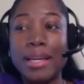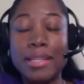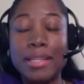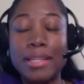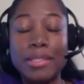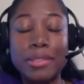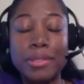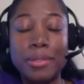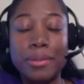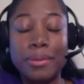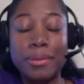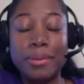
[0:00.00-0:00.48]

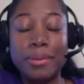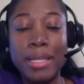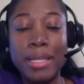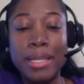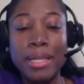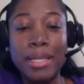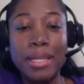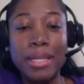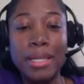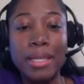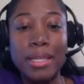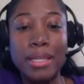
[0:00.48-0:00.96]
So
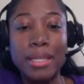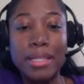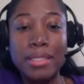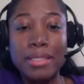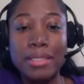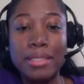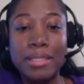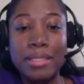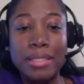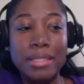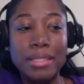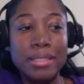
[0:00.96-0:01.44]
it's
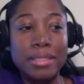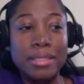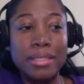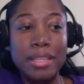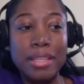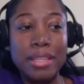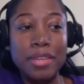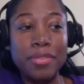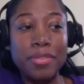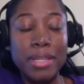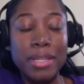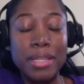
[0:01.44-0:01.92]

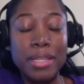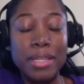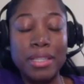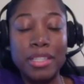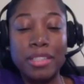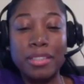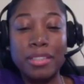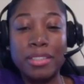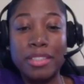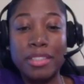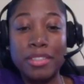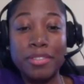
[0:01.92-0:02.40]
definitely a
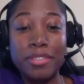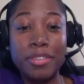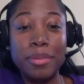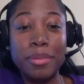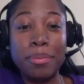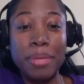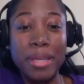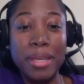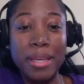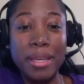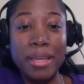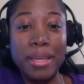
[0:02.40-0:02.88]
different
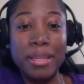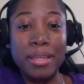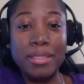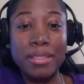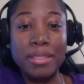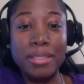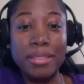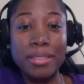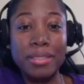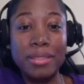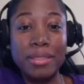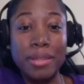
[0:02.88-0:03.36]

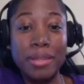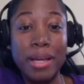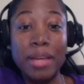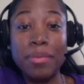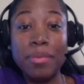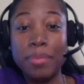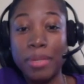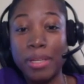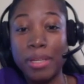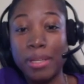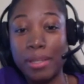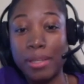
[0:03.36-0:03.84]
pace. So I've
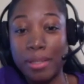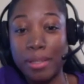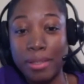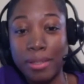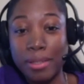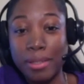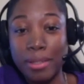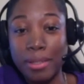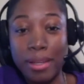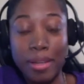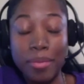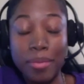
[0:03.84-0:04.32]
been
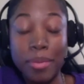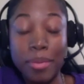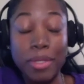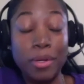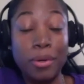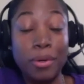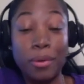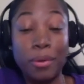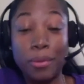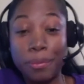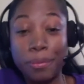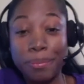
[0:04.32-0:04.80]

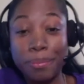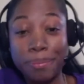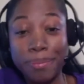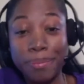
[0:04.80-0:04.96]
home.